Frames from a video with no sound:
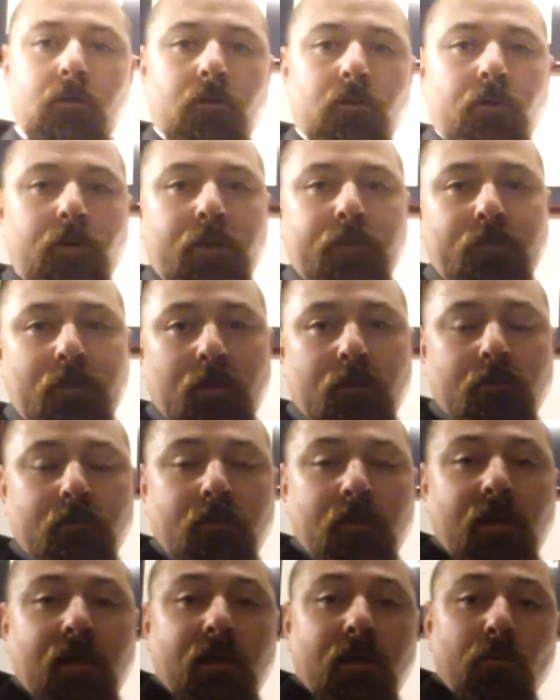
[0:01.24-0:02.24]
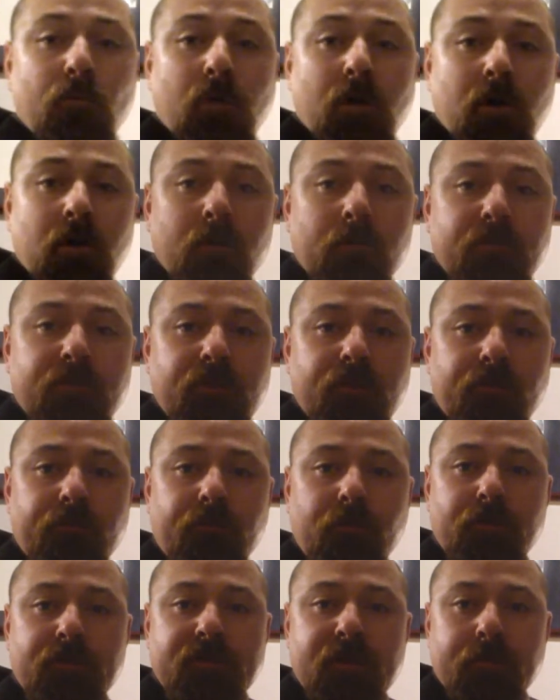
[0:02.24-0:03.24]
Good evening, and welcome to the
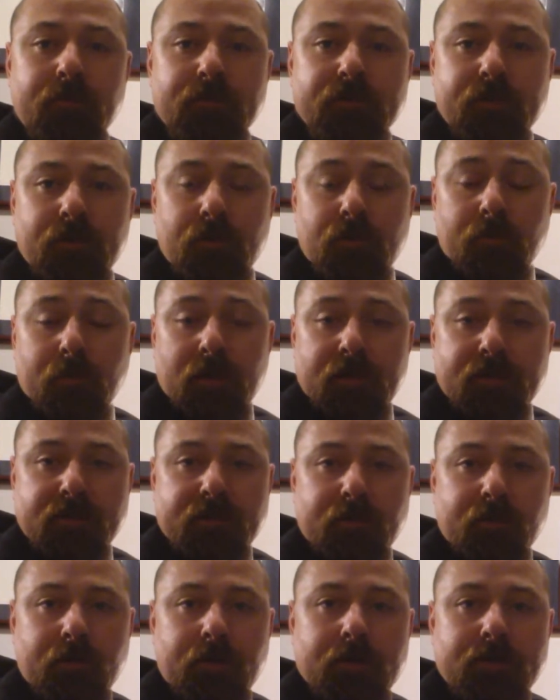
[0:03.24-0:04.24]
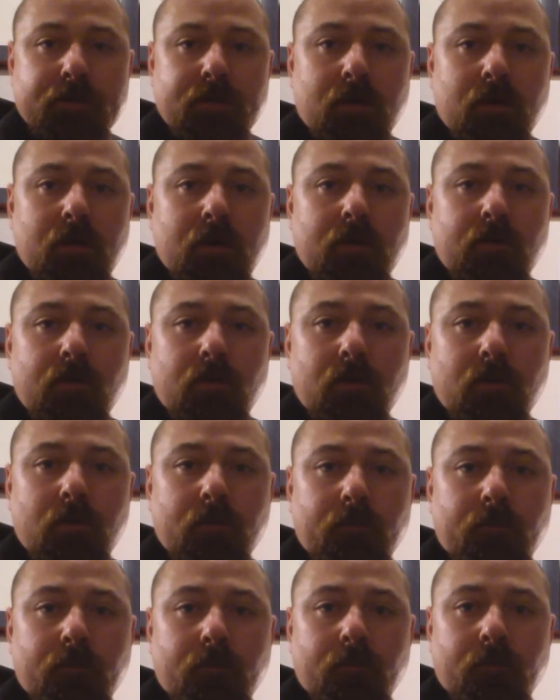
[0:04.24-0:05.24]
first episode in my series on
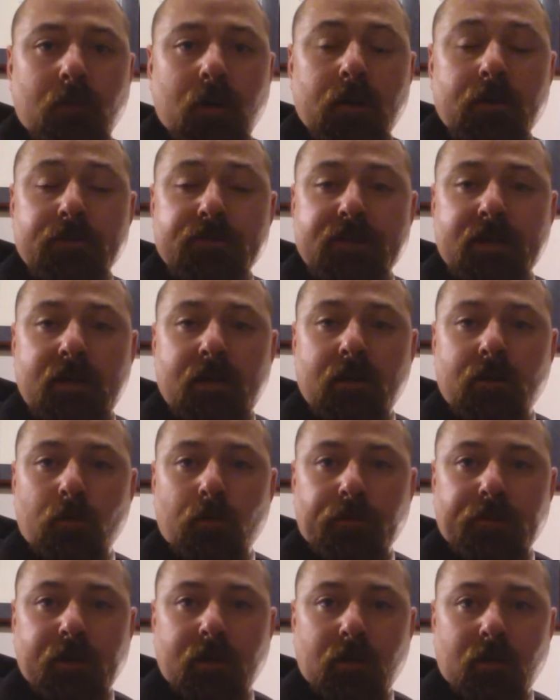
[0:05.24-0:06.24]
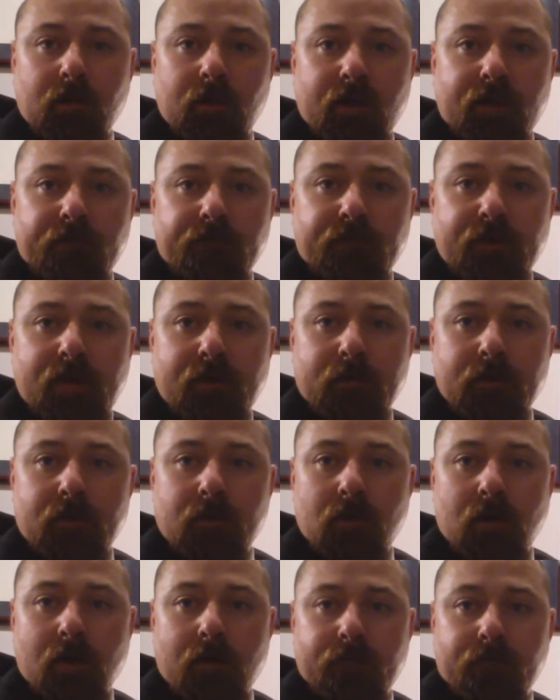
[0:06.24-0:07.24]
understanding North Carolina family
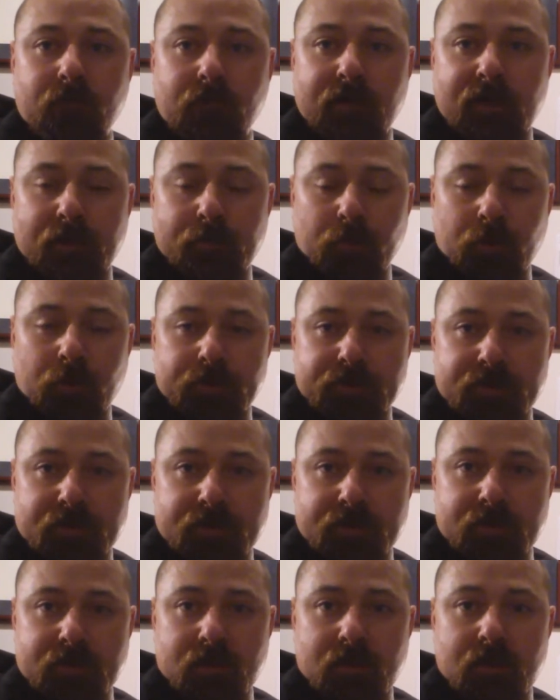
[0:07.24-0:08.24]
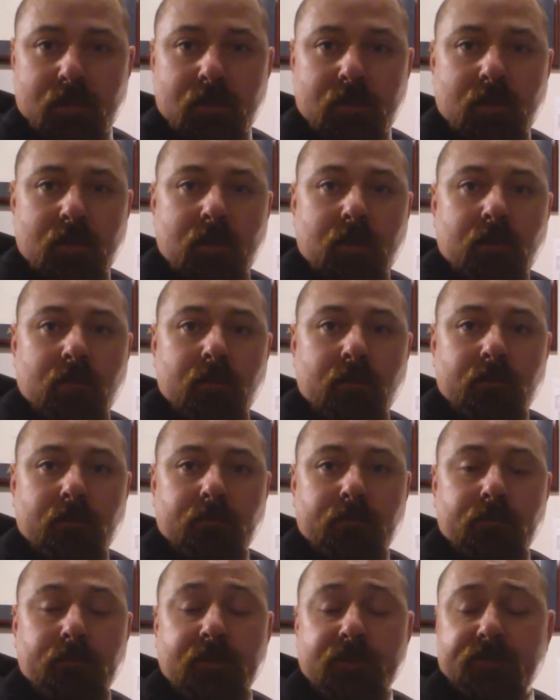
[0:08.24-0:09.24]
law for laypersons.
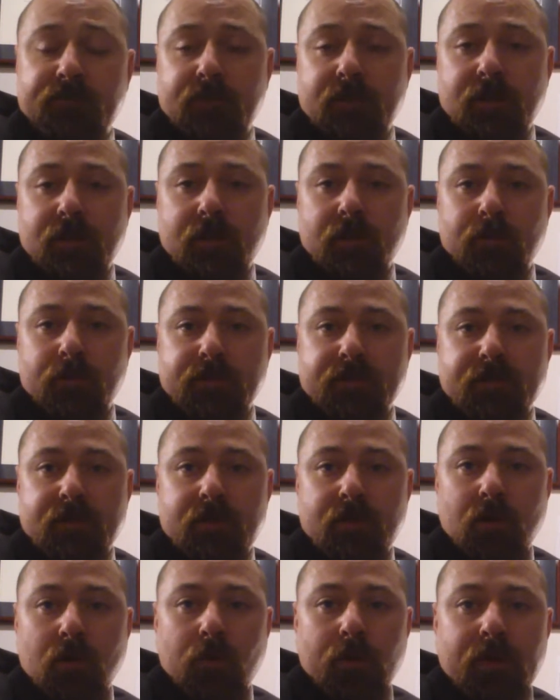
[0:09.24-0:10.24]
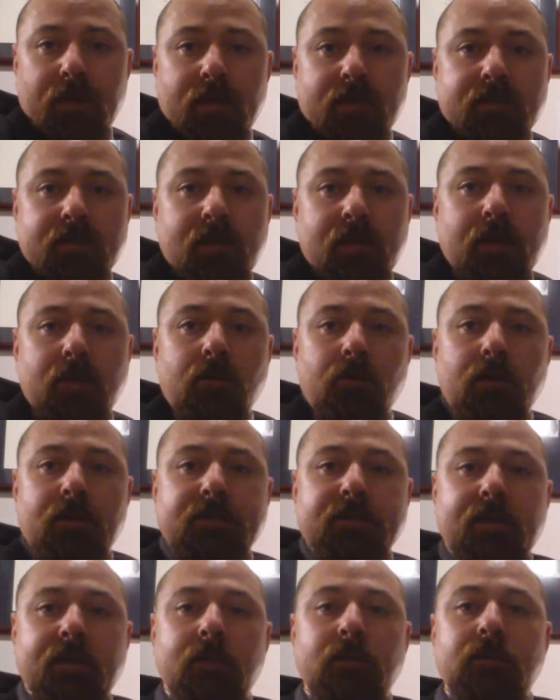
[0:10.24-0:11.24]
This video is in no way designed or
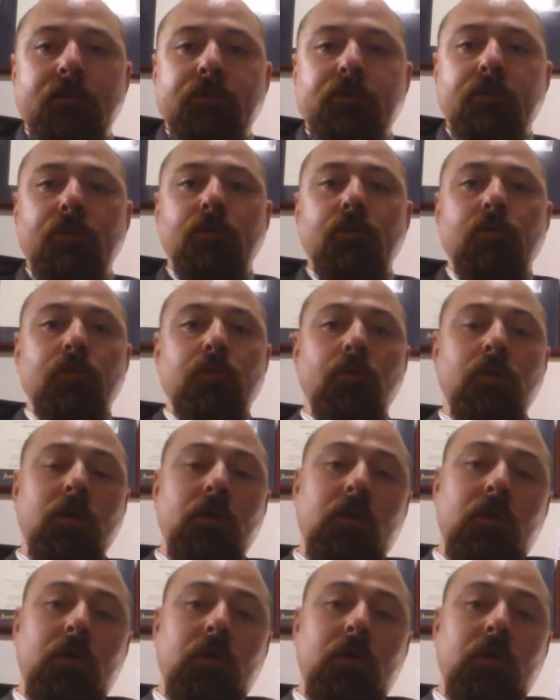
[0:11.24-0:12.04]
intended to